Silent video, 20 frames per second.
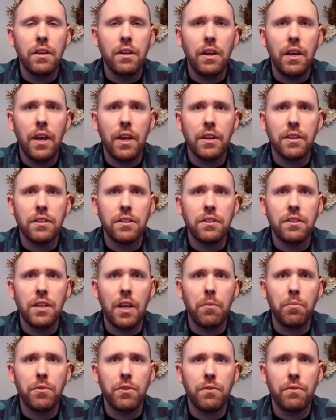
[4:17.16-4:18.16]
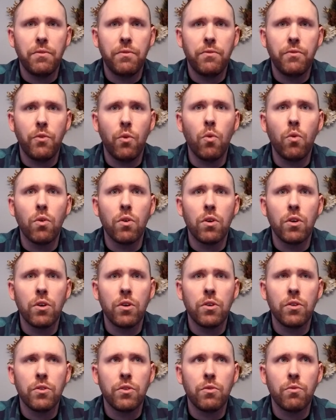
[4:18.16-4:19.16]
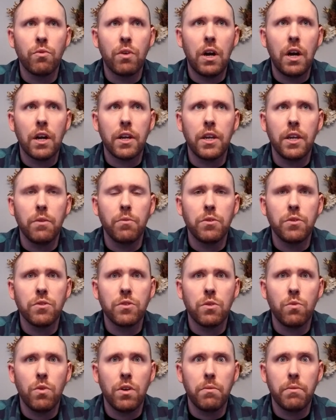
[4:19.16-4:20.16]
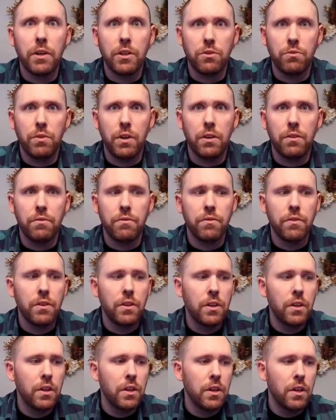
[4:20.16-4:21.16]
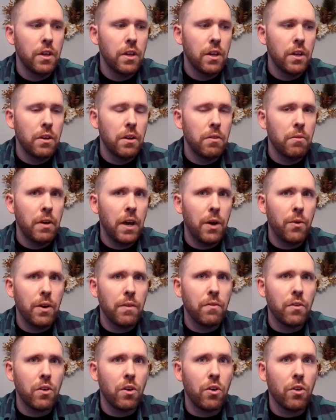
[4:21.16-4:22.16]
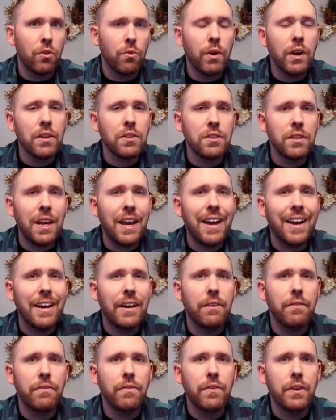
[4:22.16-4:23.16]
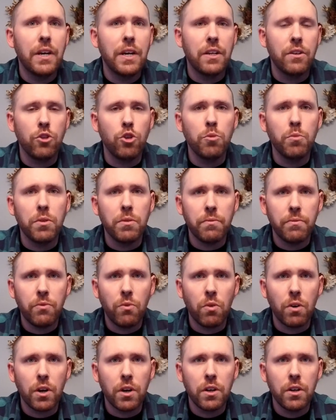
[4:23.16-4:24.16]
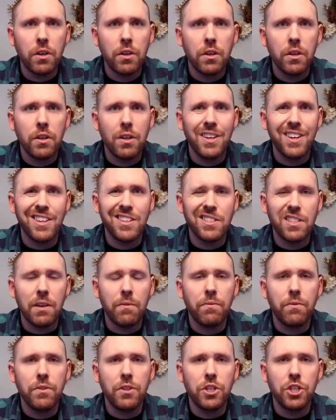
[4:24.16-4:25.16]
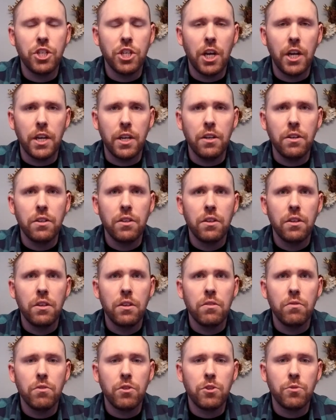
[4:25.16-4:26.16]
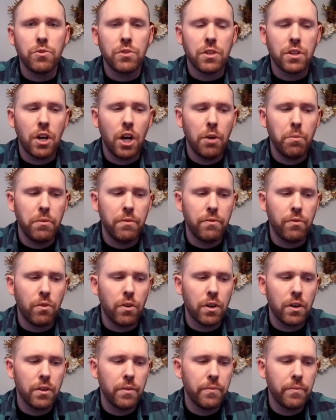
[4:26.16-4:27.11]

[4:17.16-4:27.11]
except for the Rocky, which was a 1x12. However, all the rest have an aluminum fork, except for the Giant, which was a carbon fork.